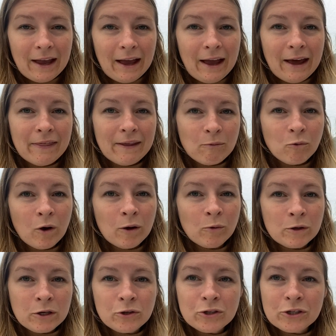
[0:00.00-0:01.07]
And then what I want
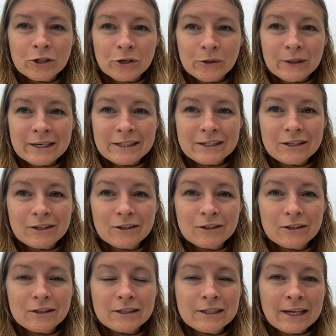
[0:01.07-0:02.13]
you to do is
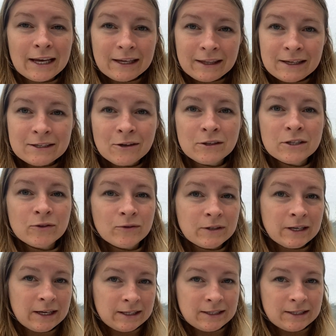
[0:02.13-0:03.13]
take these answers in.